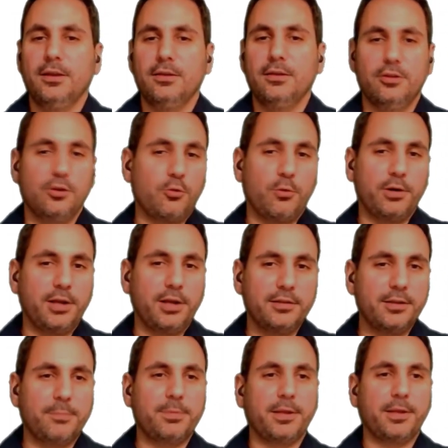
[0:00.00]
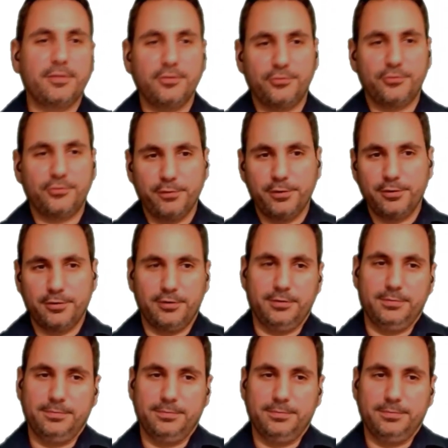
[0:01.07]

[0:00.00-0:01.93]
You don't want to end up like this over here.